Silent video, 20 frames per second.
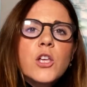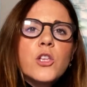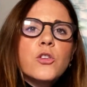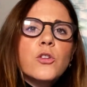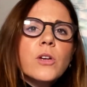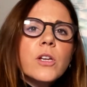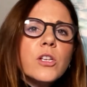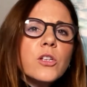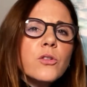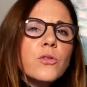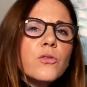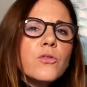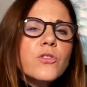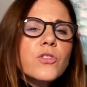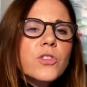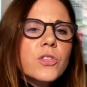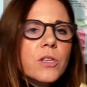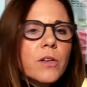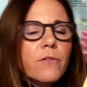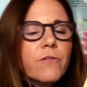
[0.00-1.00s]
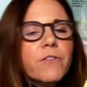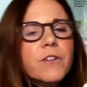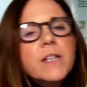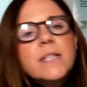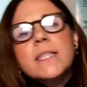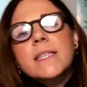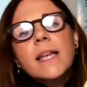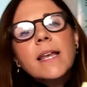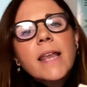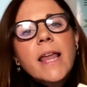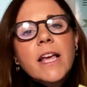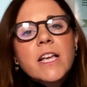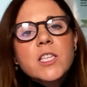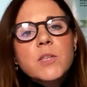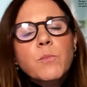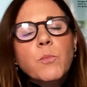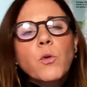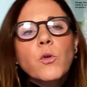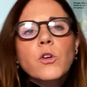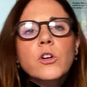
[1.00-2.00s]
You can use first and
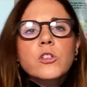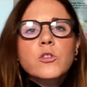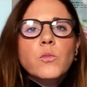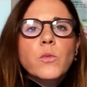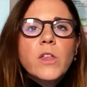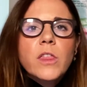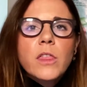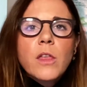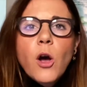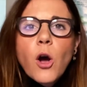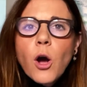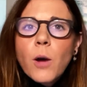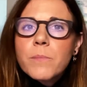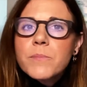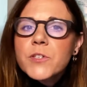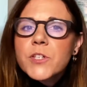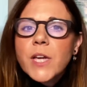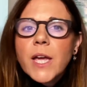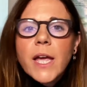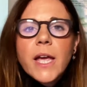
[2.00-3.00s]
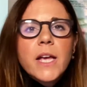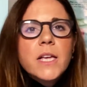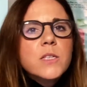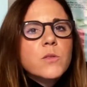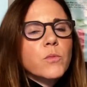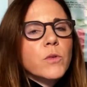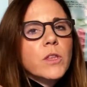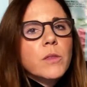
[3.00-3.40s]
next board with objects,